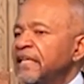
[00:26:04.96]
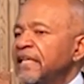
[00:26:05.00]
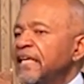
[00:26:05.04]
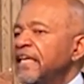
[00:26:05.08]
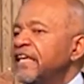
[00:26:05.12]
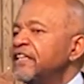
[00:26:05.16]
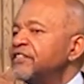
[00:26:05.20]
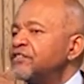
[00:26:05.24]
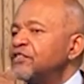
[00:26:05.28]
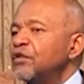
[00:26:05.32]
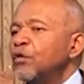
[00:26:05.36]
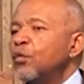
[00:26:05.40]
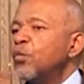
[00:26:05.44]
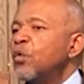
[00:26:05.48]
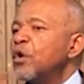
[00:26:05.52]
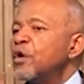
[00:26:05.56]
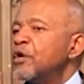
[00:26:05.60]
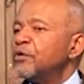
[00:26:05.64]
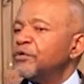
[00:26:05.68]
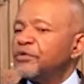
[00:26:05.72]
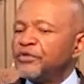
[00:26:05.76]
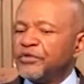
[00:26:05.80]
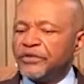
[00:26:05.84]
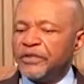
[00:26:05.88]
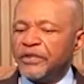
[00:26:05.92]
It's the
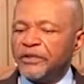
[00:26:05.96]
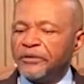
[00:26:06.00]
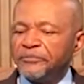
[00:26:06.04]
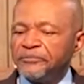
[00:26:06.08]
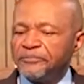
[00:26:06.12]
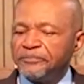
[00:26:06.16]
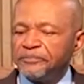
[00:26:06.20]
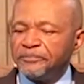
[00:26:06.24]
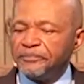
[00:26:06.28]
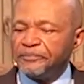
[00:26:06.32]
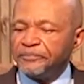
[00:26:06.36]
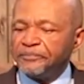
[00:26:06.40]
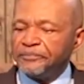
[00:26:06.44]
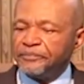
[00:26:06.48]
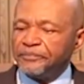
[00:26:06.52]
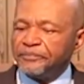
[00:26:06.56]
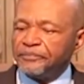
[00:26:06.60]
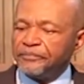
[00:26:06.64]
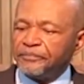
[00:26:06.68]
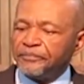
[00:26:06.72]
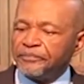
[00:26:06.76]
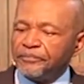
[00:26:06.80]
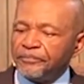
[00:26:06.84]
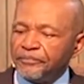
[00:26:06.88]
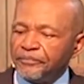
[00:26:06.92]
worst.
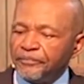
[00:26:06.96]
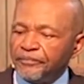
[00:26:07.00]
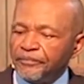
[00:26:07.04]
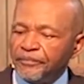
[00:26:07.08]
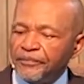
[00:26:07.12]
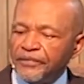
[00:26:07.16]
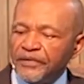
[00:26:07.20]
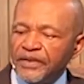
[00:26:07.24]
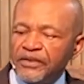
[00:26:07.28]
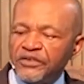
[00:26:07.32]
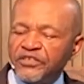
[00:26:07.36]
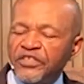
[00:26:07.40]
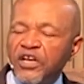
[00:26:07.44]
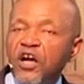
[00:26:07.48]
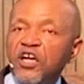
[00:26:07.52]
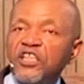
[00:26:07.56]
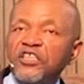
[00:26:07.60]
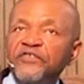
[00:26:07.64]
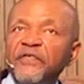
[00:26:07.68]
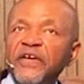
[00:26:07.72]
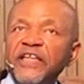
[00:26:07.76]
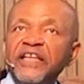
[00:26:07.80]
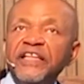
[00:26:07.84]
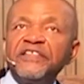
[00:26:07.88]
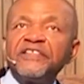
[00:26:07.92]

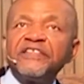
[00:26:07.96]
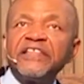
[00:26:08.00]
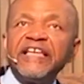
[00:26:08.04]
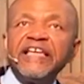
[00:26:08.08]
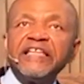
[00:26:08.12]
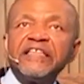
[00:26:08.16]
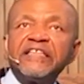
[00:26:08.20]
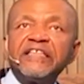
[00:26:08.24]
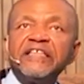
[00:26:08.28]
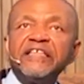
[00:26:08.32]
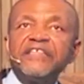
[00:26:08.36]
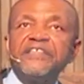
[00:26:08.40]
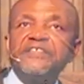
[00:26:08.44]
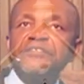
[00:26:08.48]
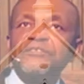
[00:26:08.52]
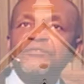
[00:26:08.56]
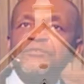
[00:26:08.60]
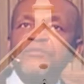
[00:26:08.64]
Charles Finney said this.